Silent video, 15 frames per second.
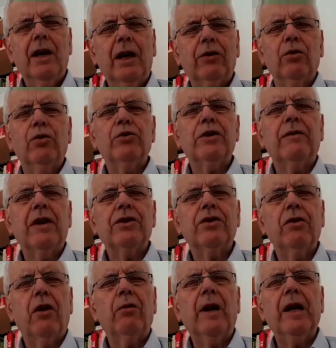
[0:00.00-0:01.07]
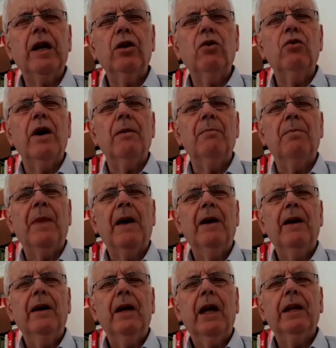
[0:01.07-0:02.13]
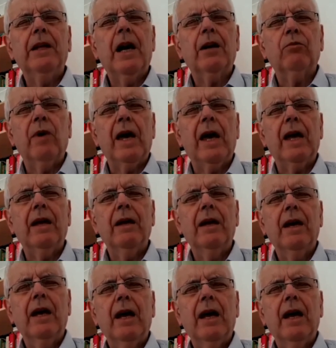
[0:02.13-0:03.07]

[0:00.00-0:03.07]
And to those of us who already know Him in that way,